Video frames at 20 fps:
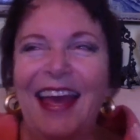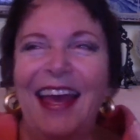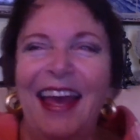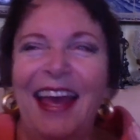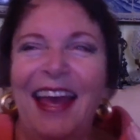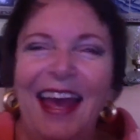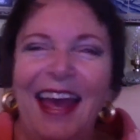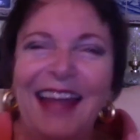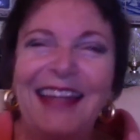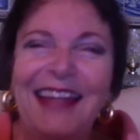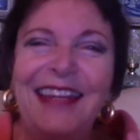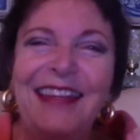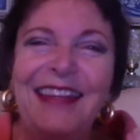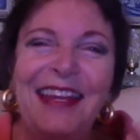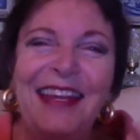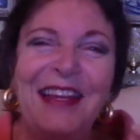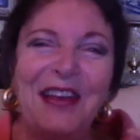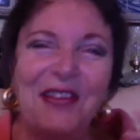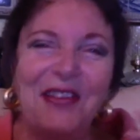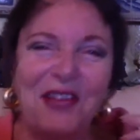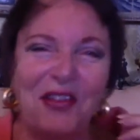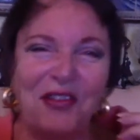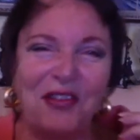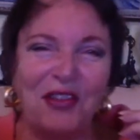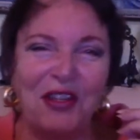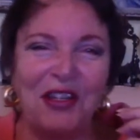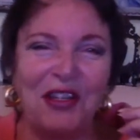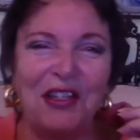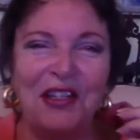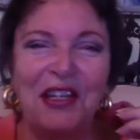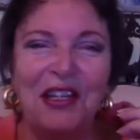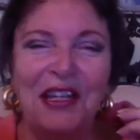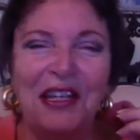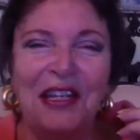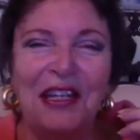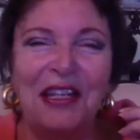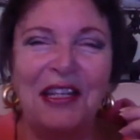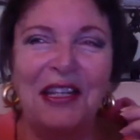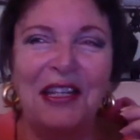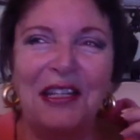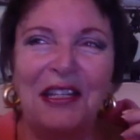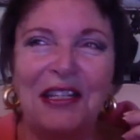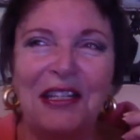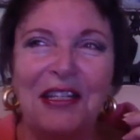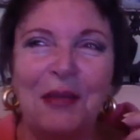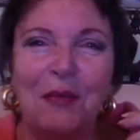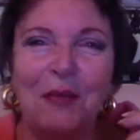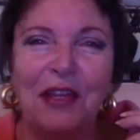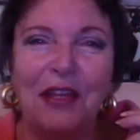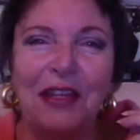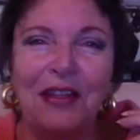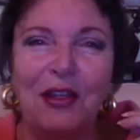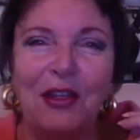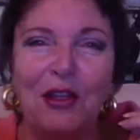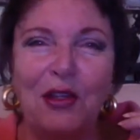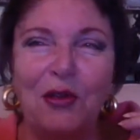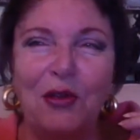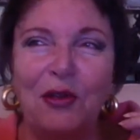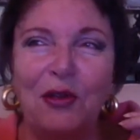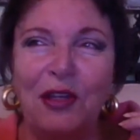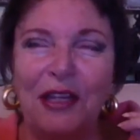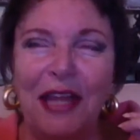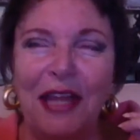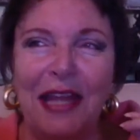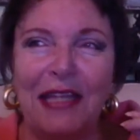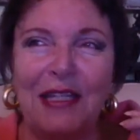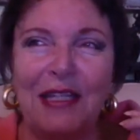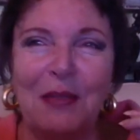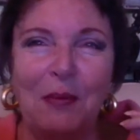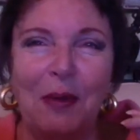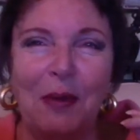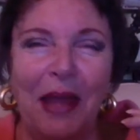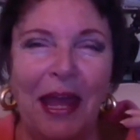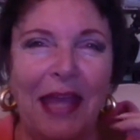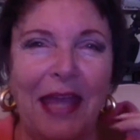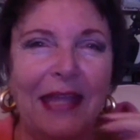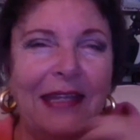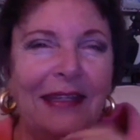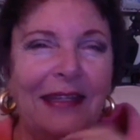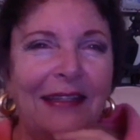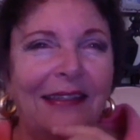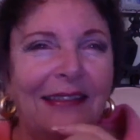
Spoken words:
anything other than something that you can explain?